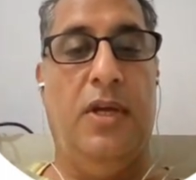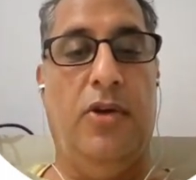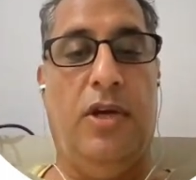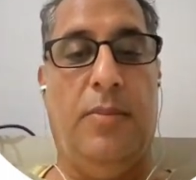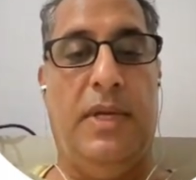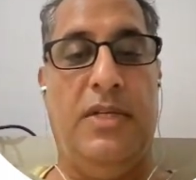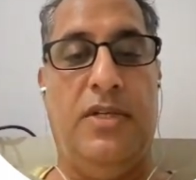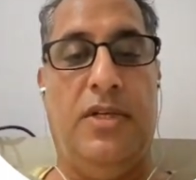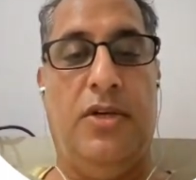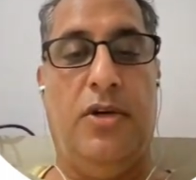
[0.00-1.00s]
You can
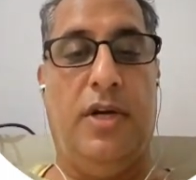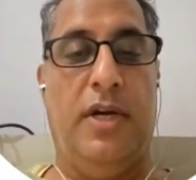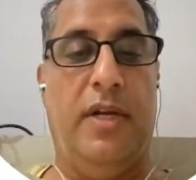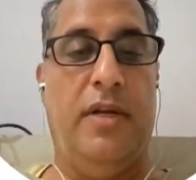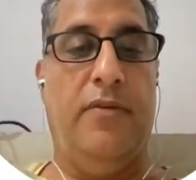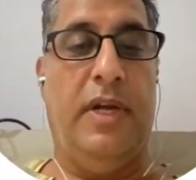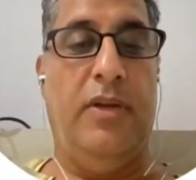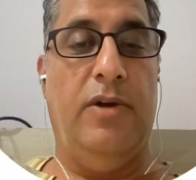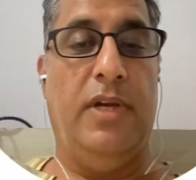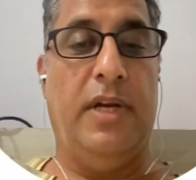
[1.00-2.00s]
mention your while
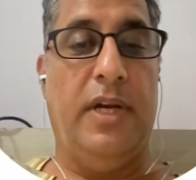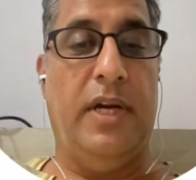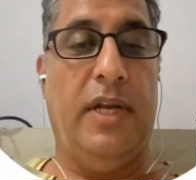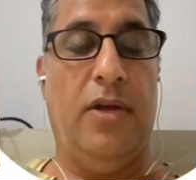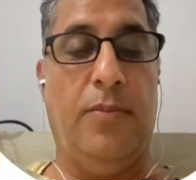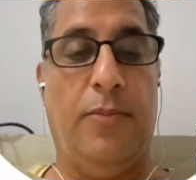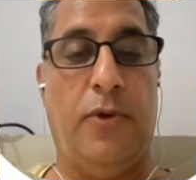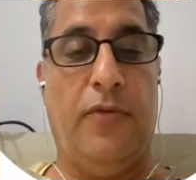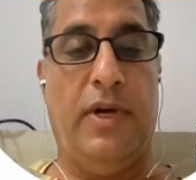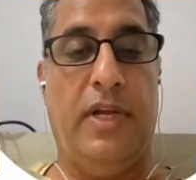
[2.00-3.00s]
you are creating your
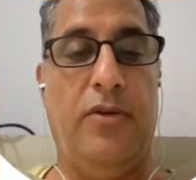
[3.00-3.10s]
profile.